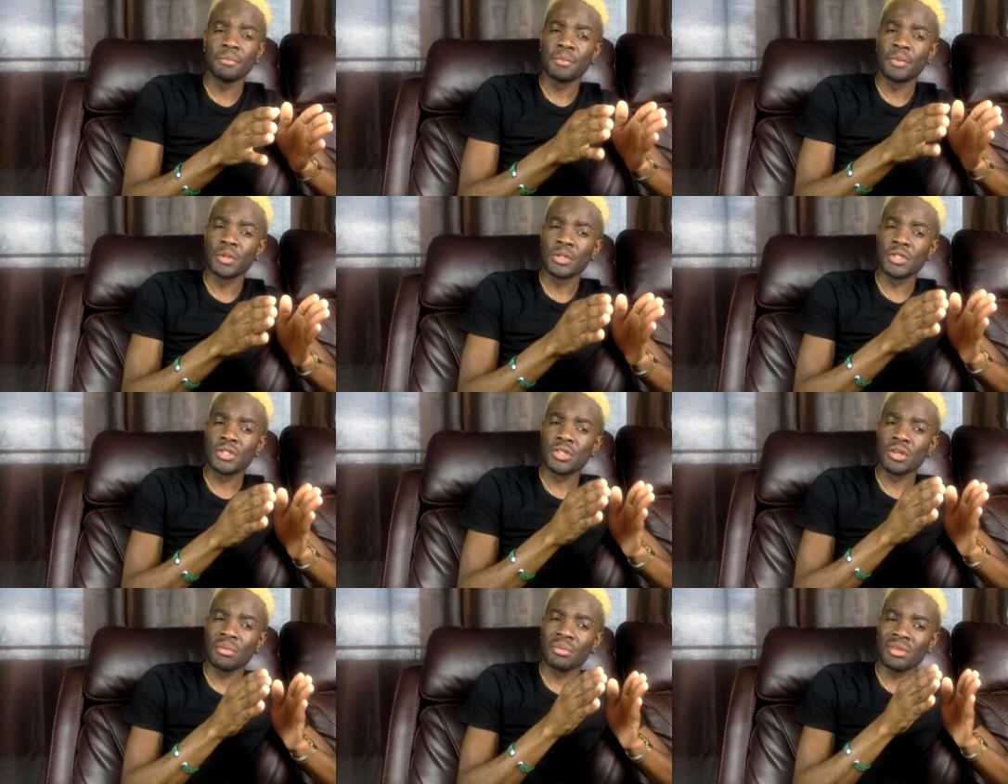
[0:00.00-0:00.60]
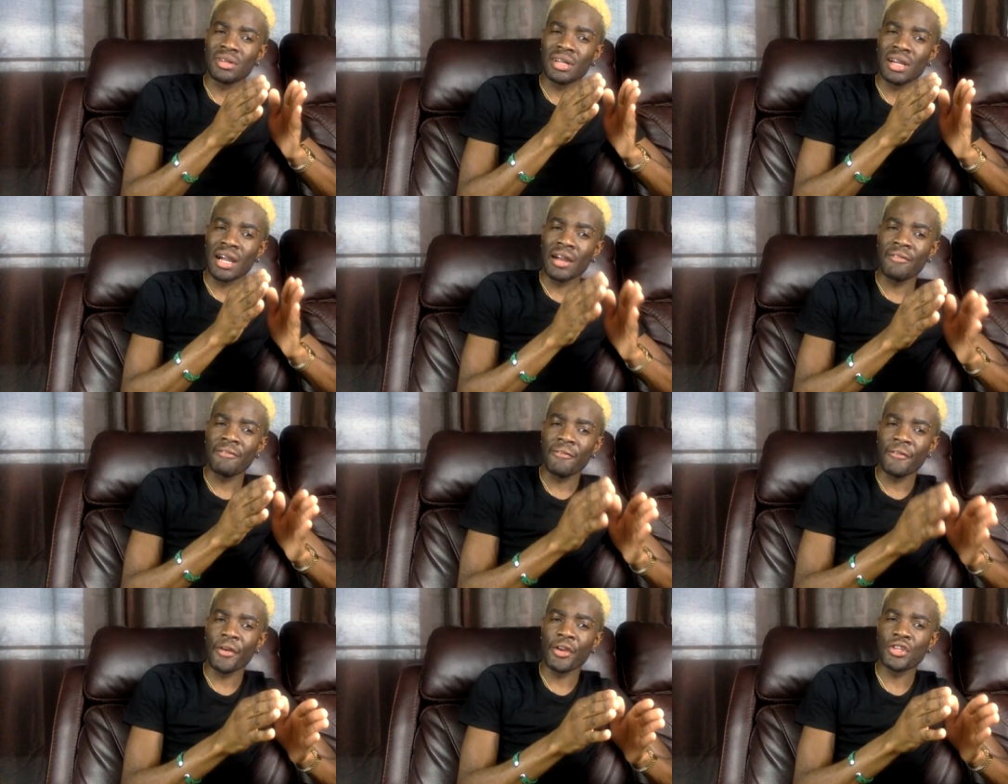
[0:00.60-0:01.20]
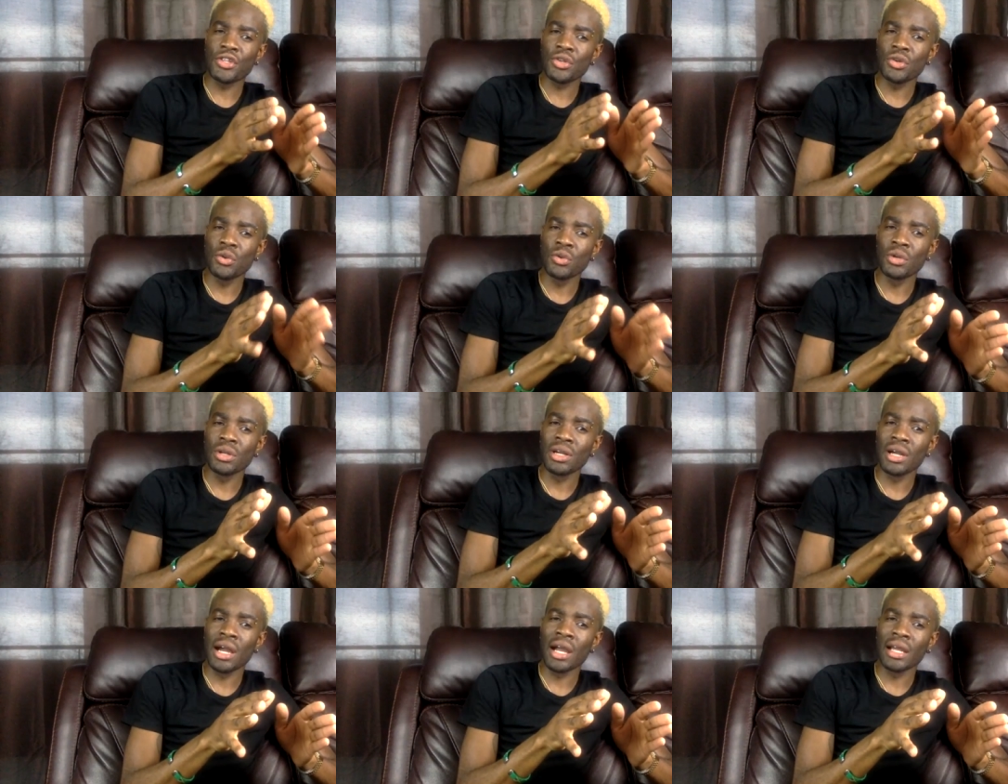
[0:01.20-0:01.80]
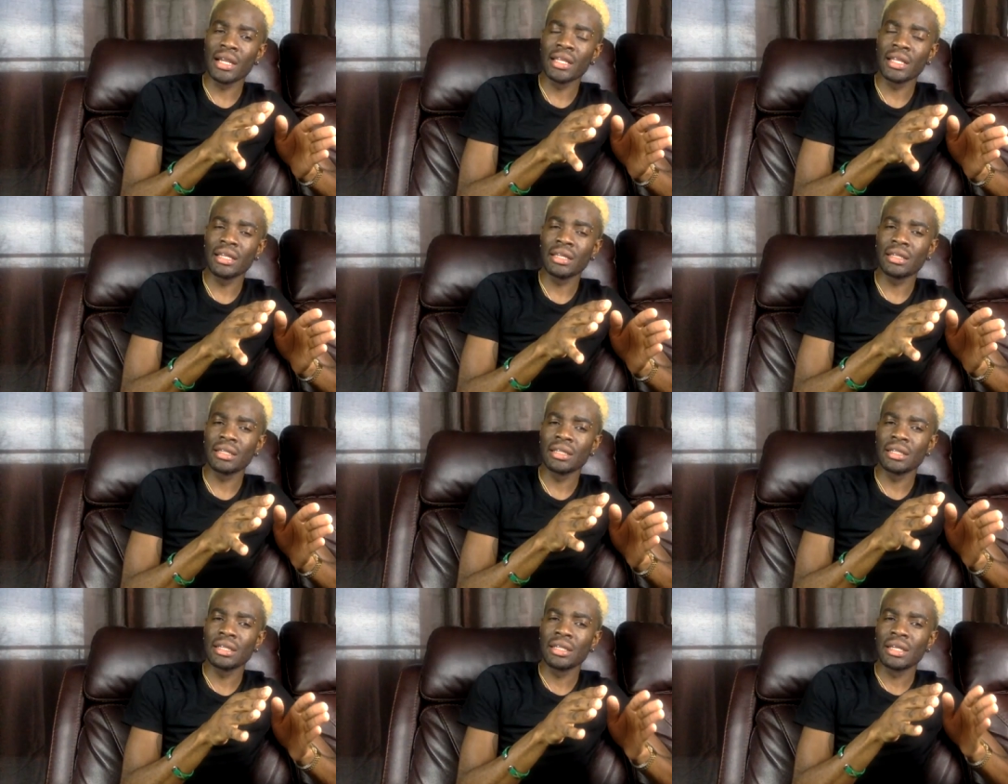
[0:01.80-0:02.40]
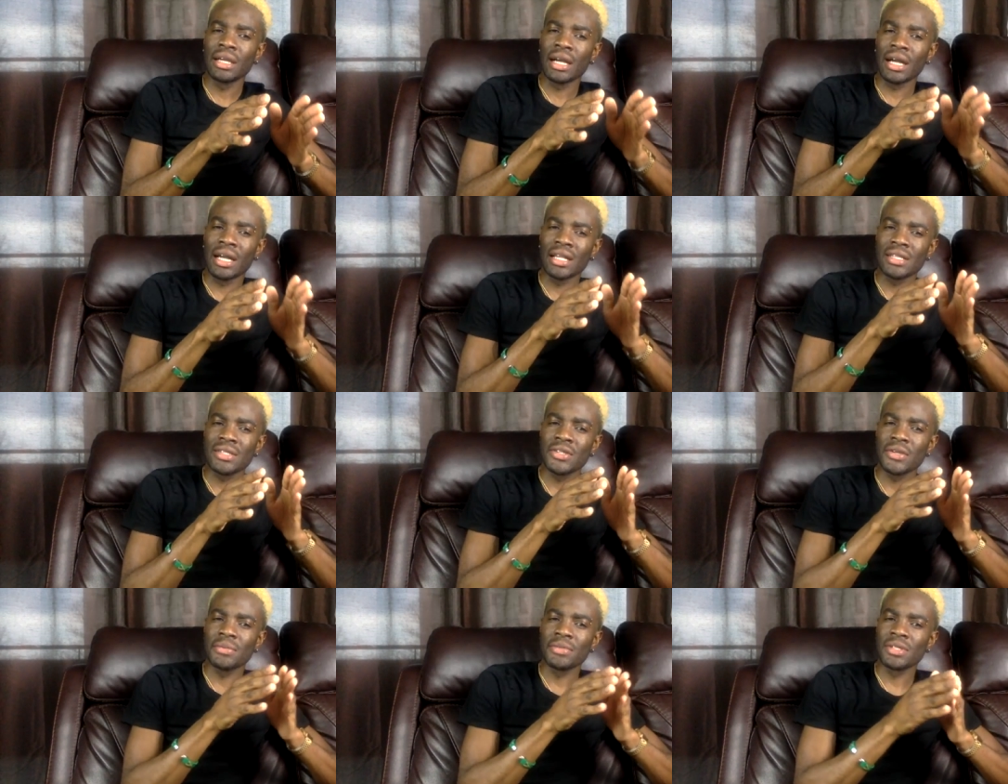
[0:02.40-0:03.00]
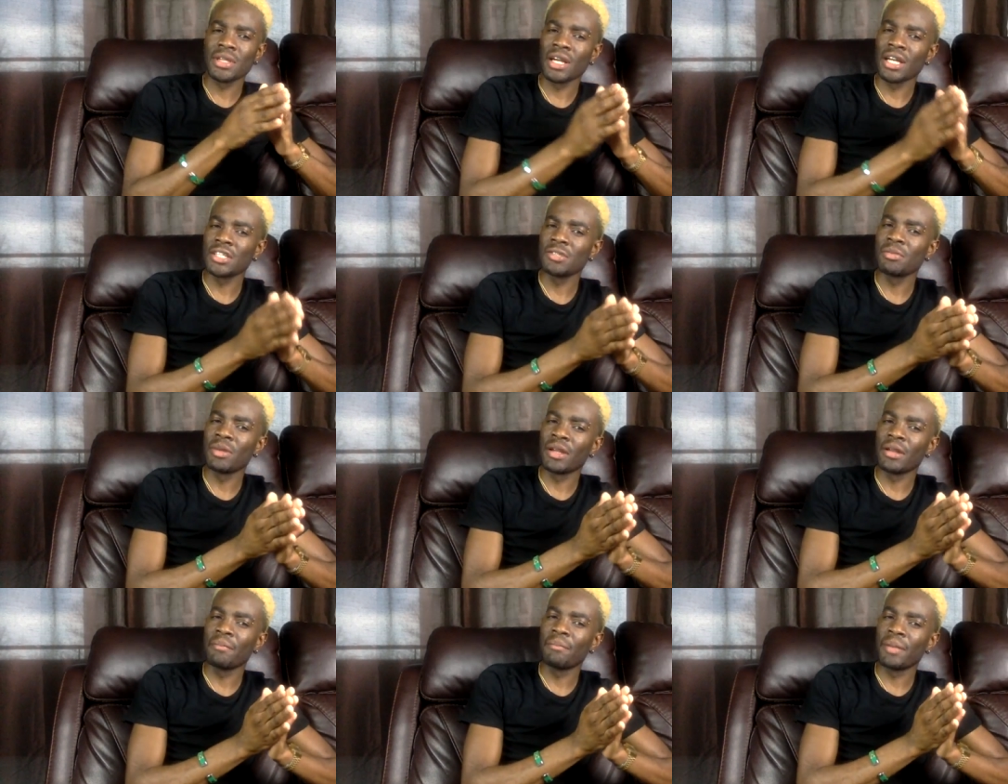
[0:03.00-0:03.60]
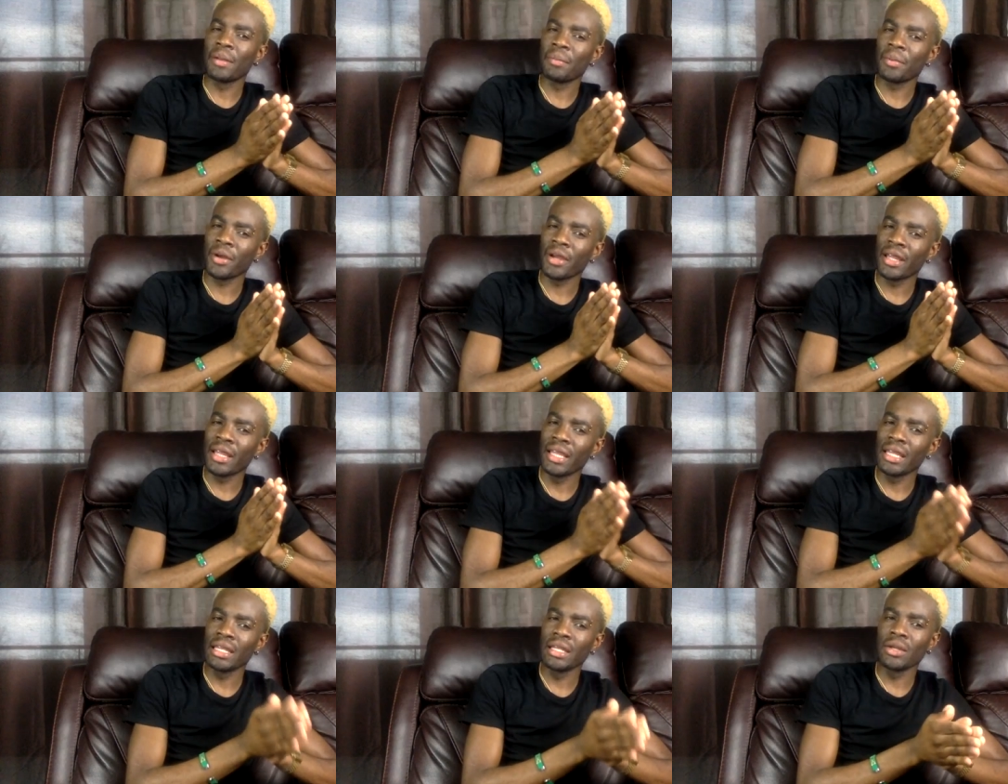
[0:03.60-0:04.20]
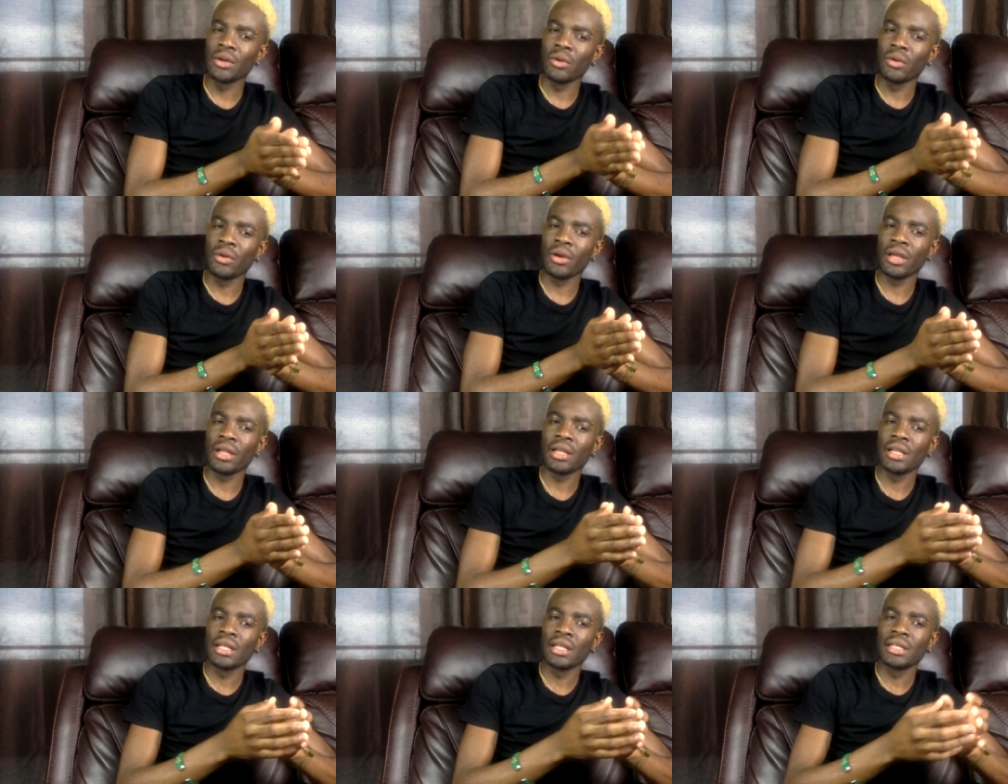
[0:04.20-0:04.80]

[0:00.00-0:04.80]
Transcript: put some fresh whole garlic and some scotch bonnet pepper in the oil.